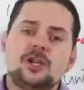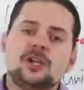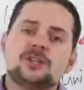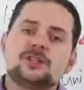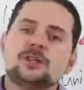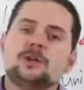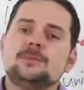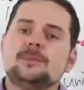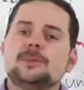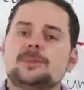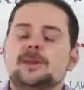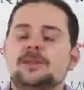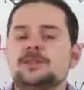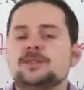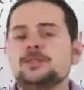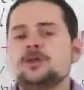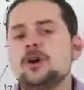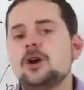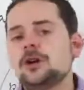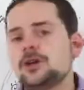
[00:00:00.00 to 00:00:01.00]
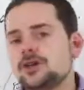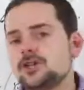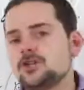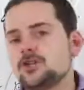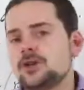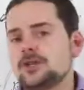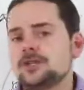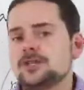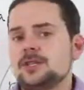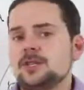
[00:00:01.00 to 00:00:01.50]
something that's not
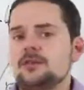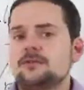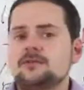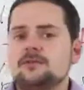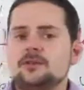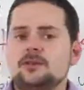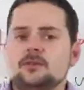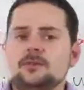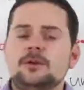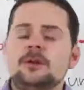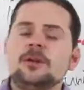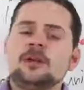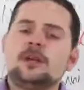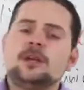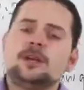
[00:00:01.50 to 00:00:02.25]
interesting for them.